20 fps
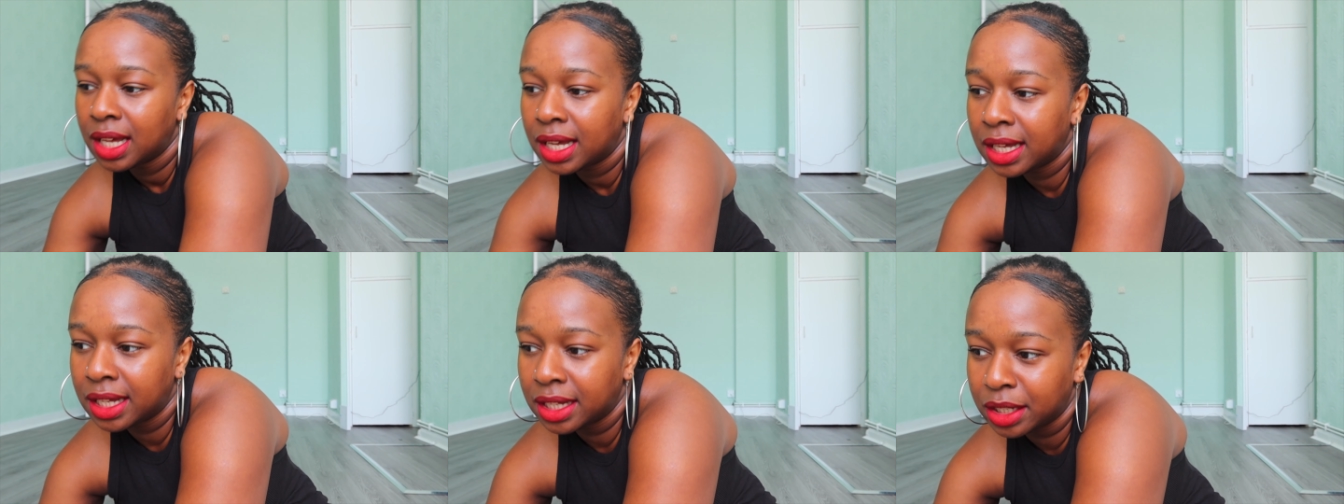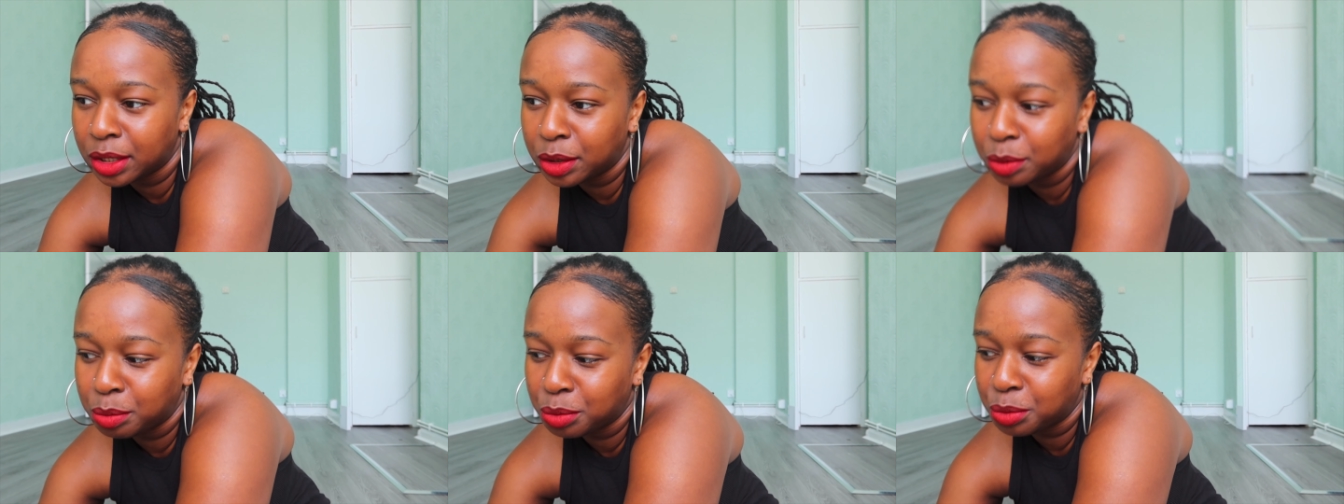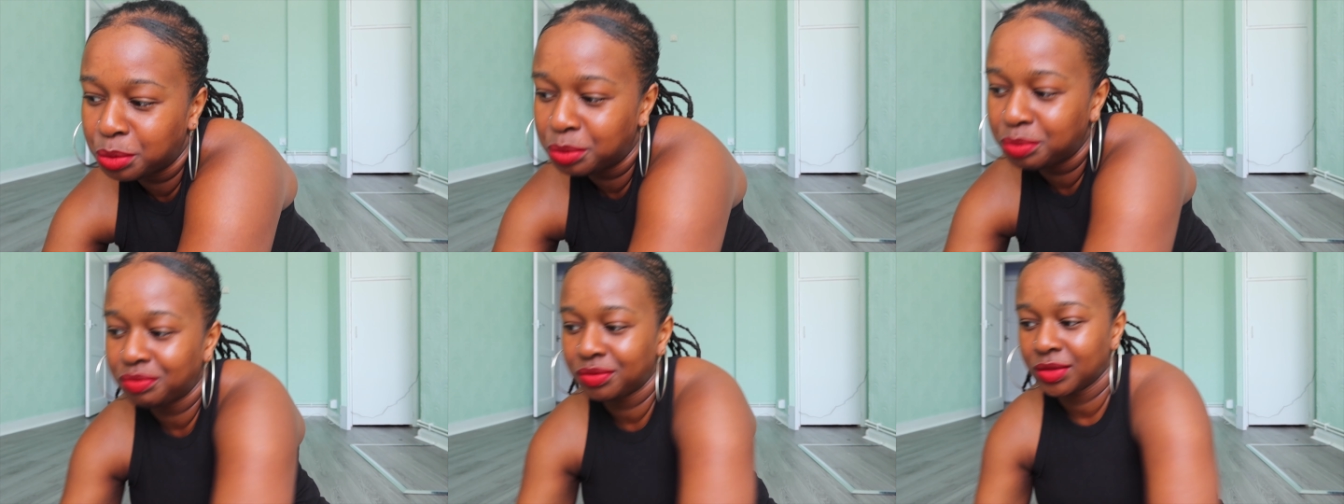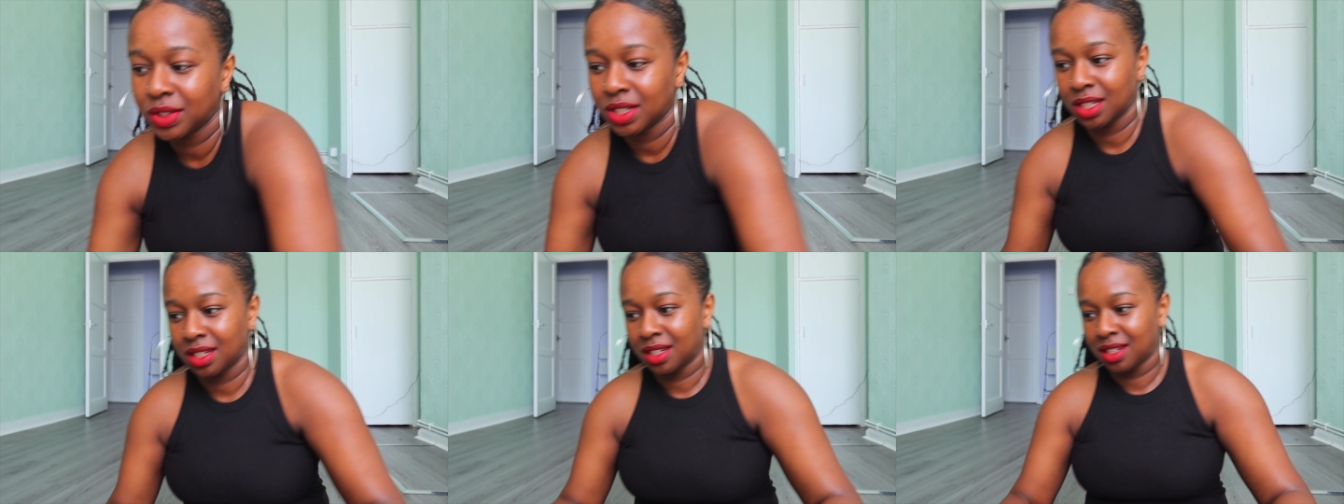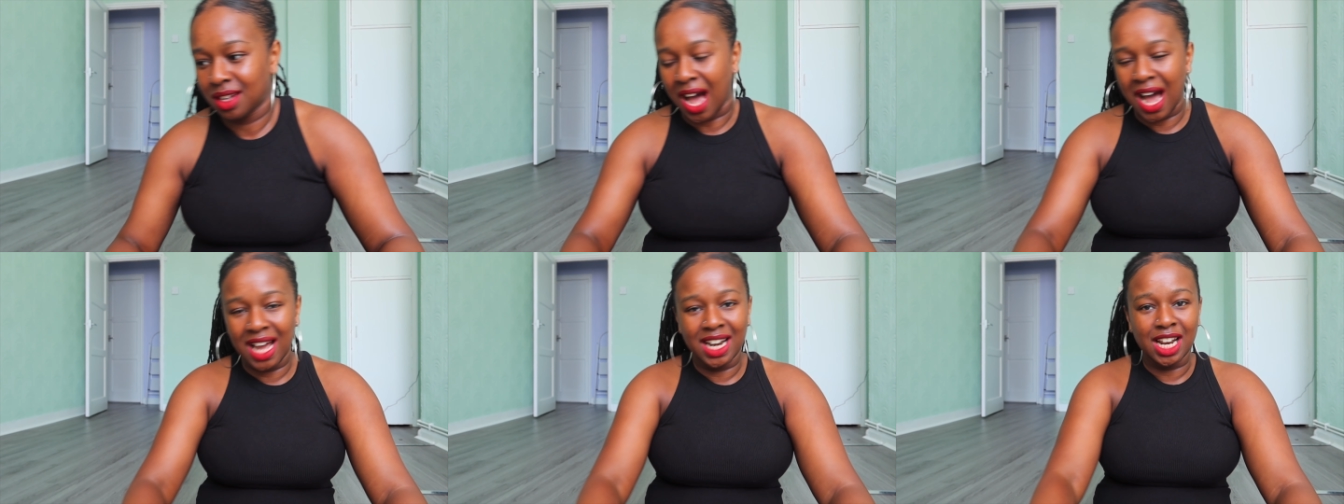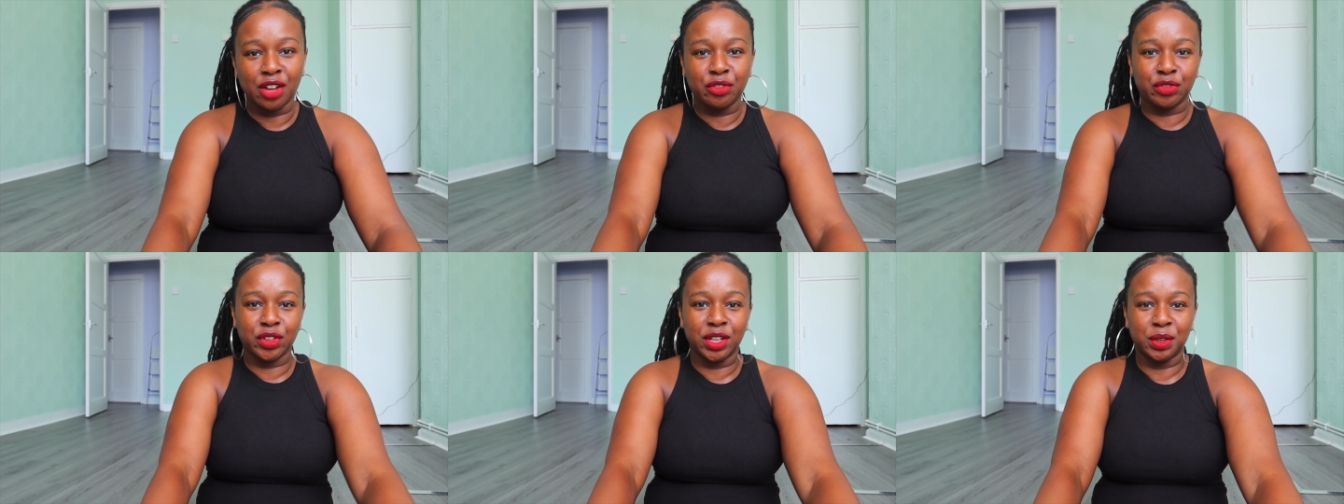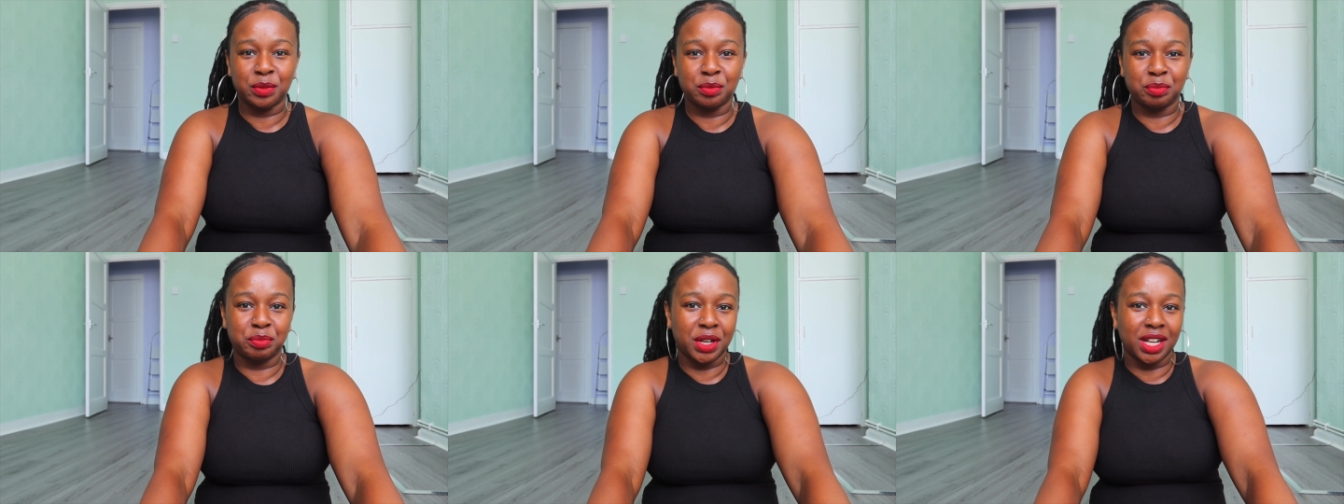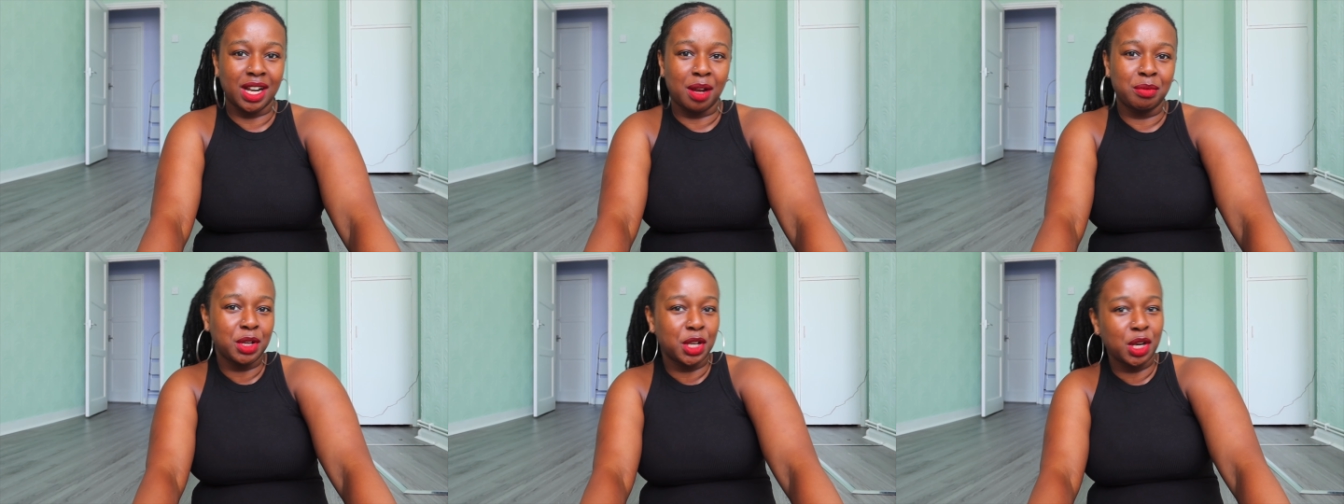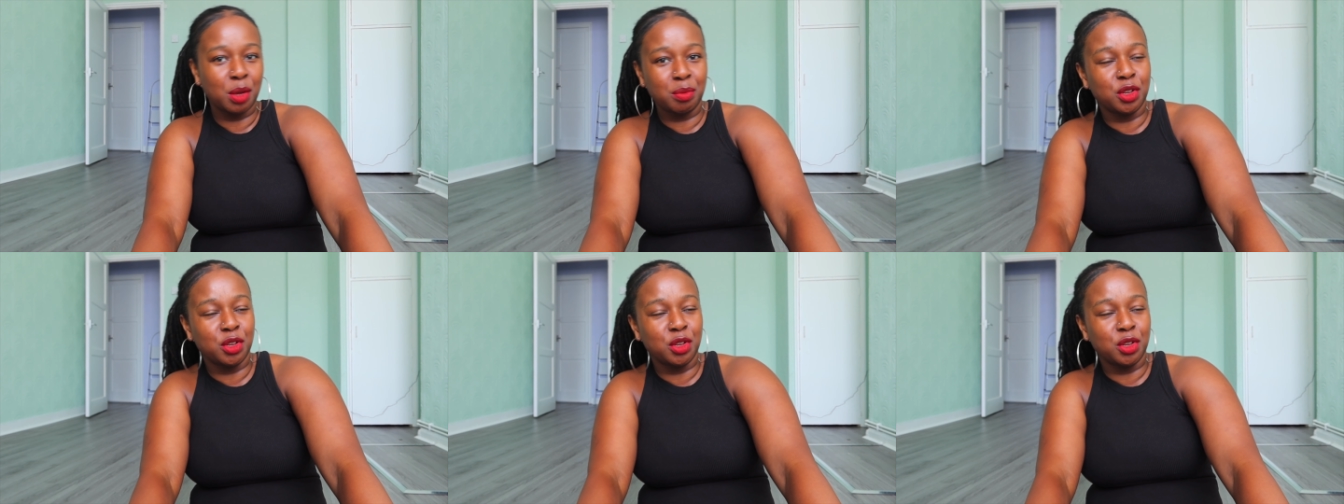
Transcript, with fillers: Um, I love it, but I'm gonna